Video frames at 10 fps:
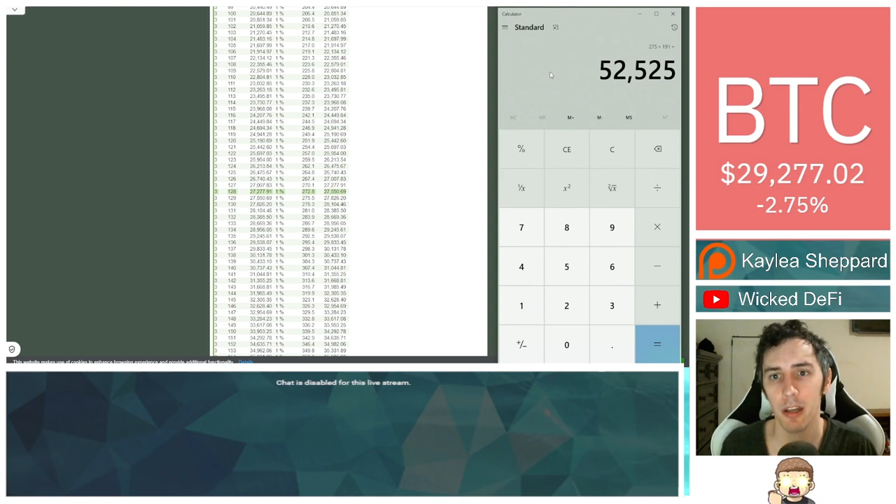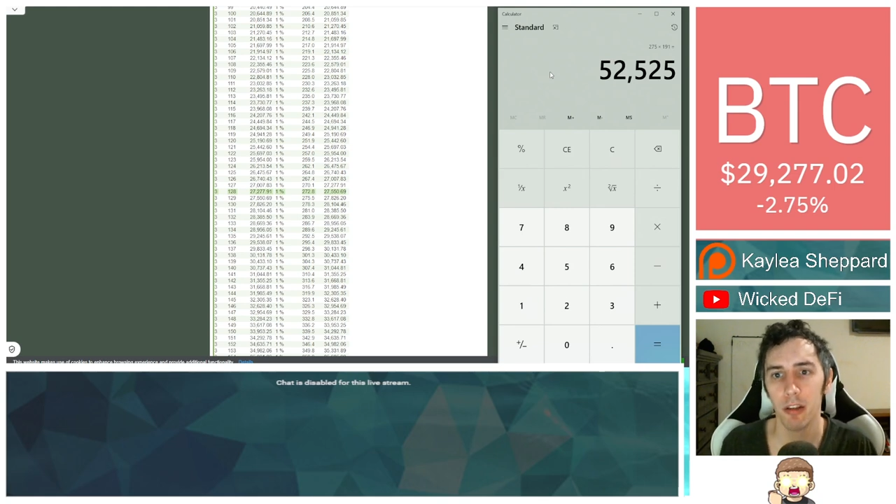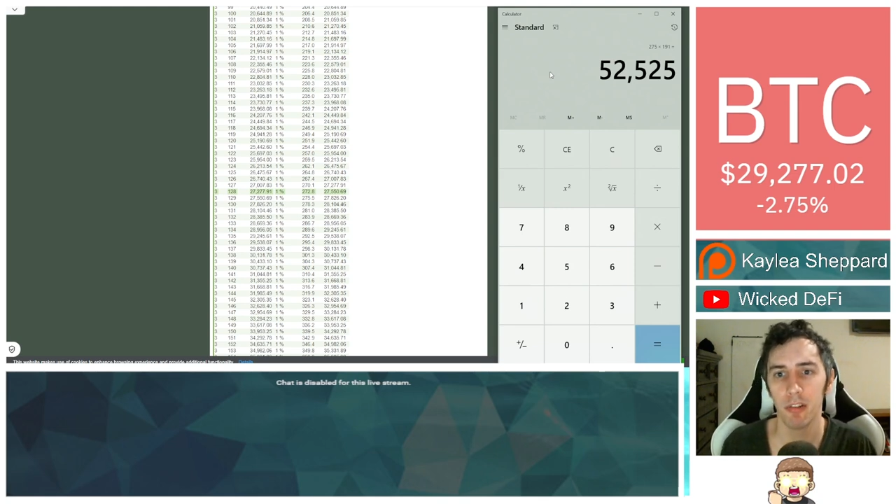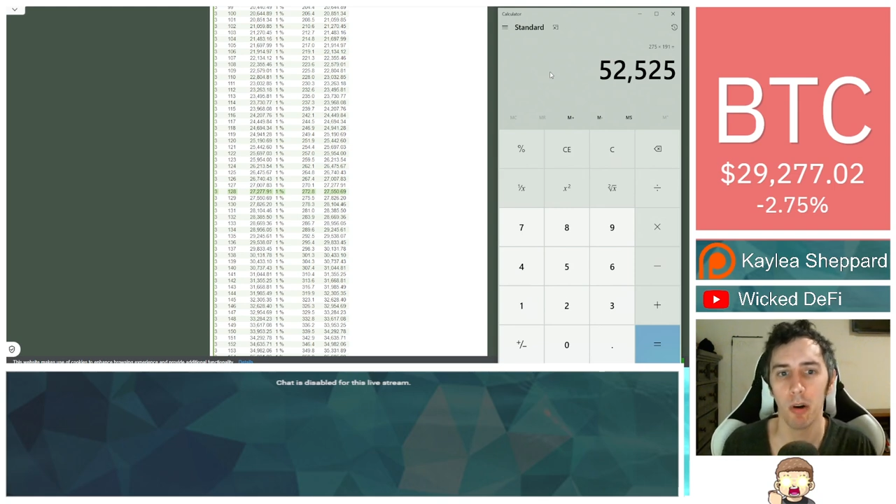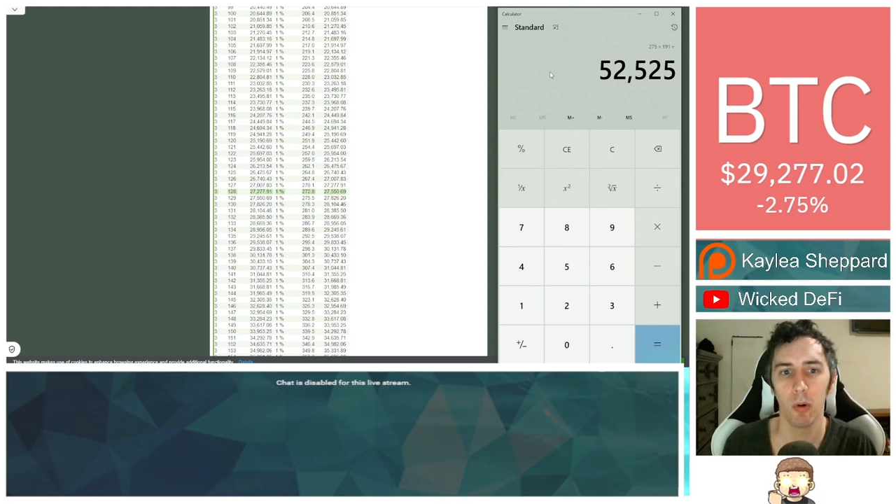
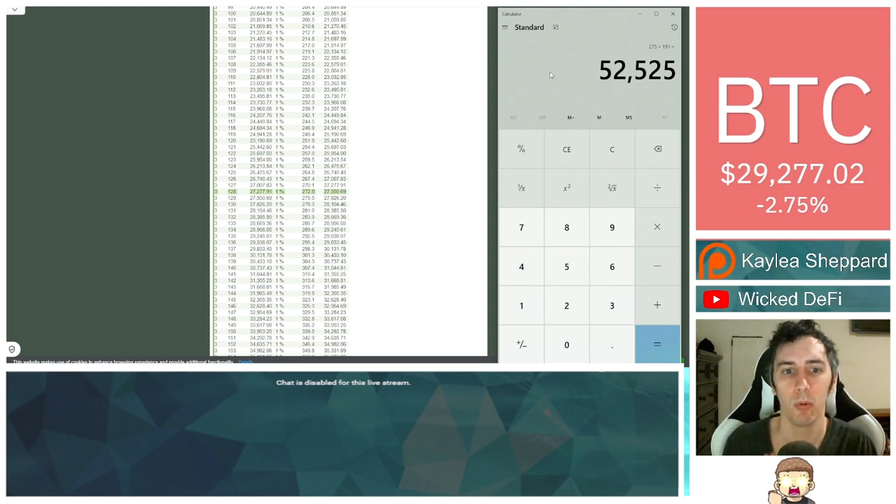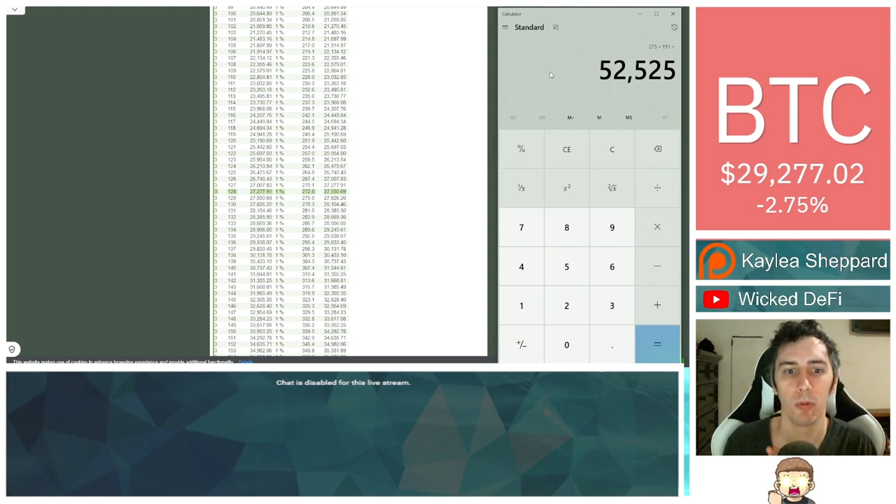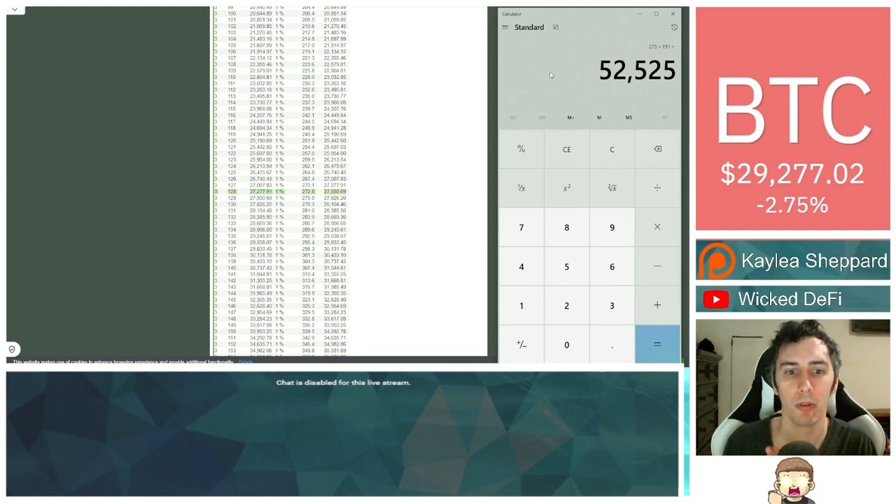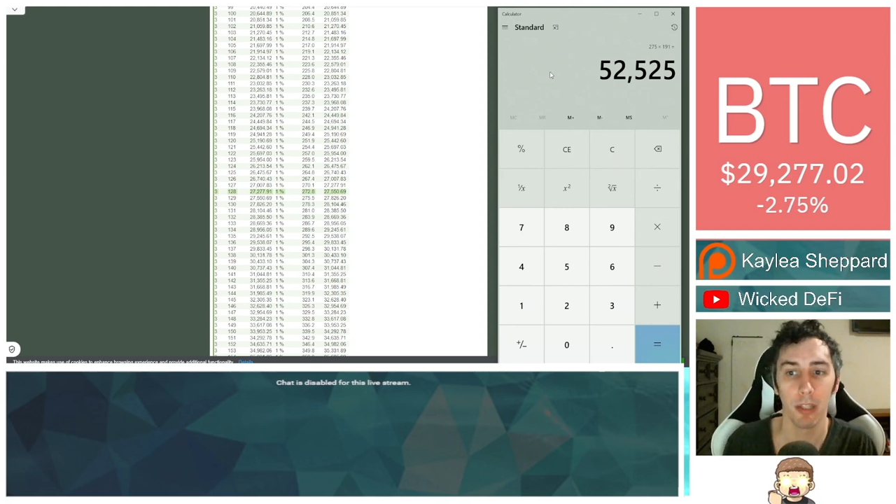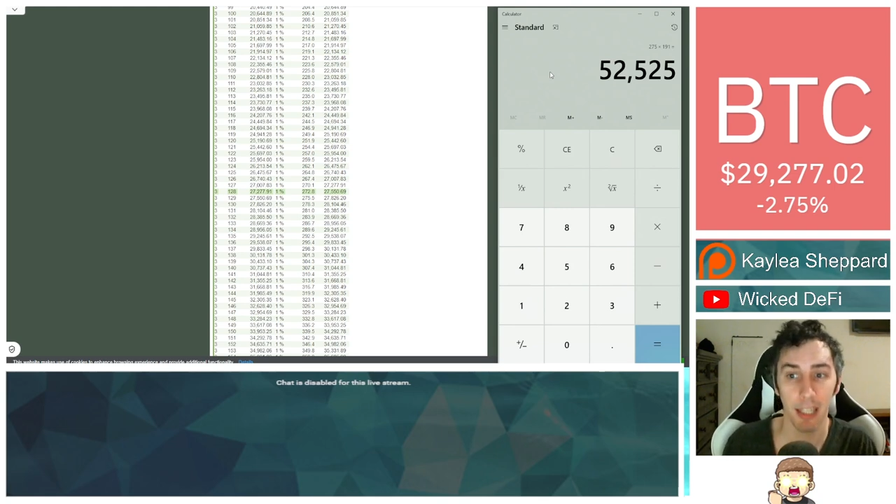So,
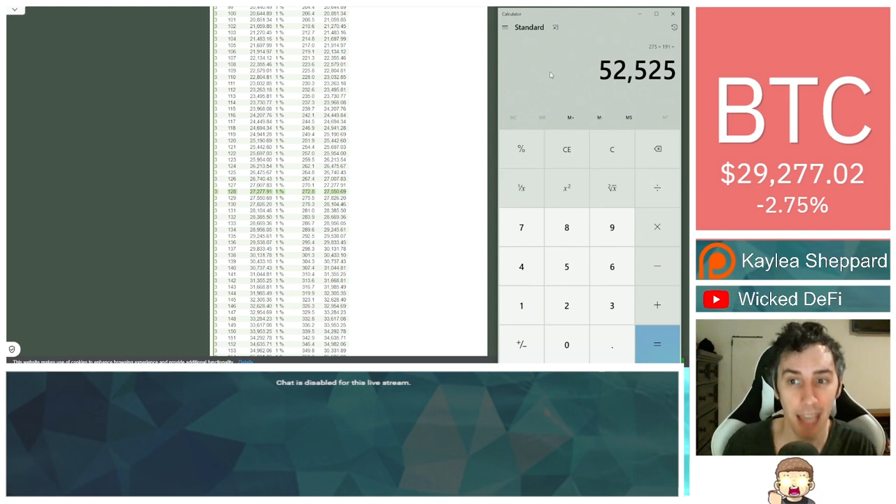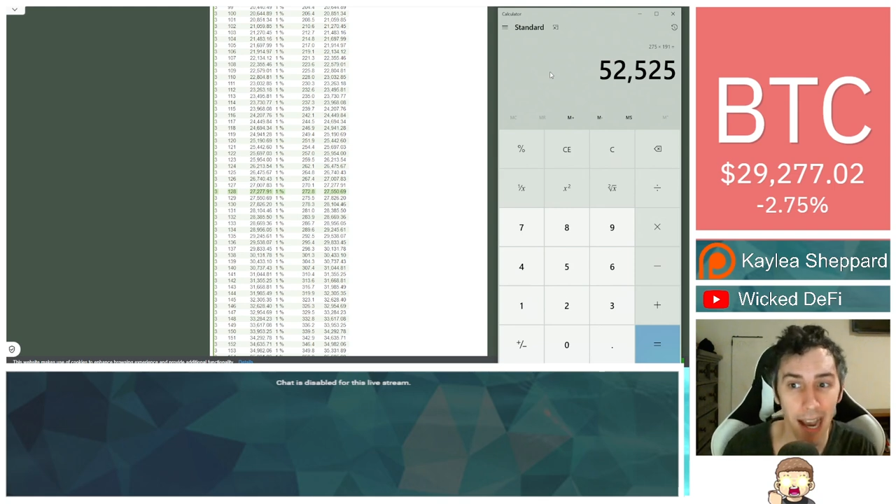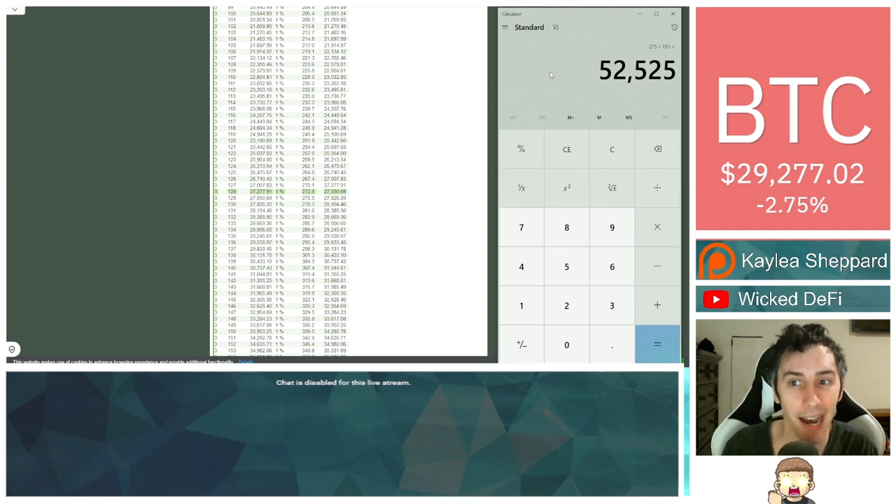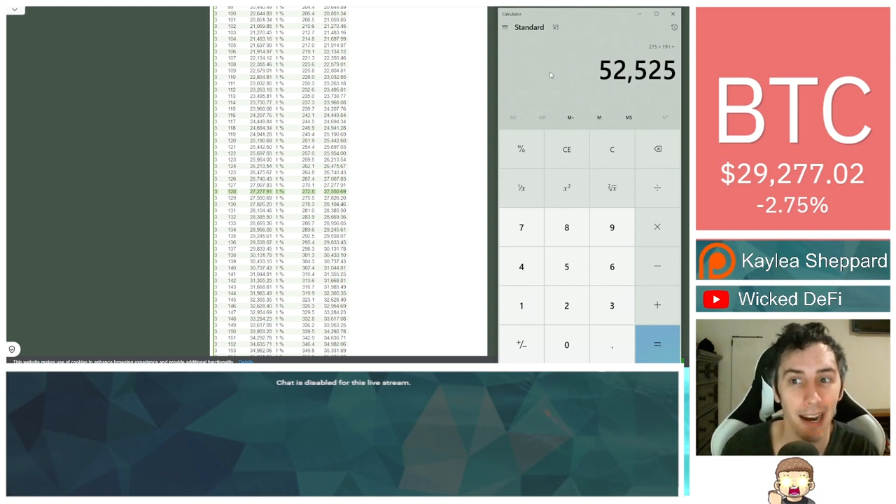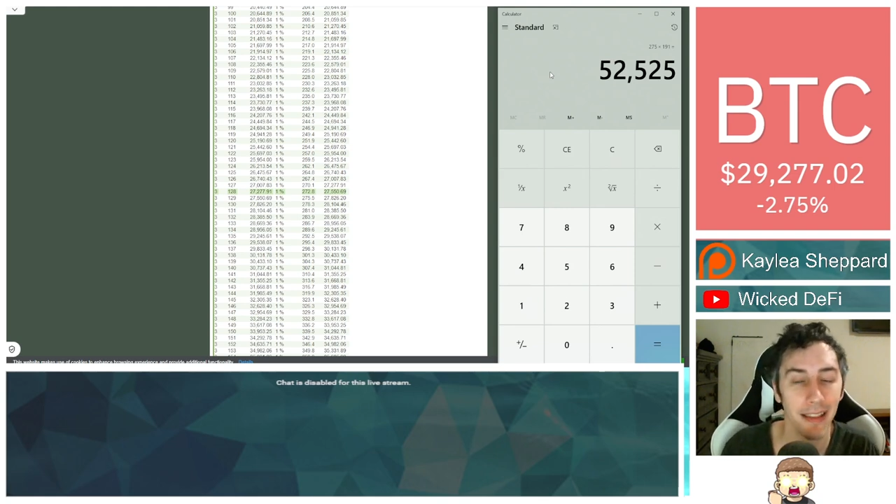yeah,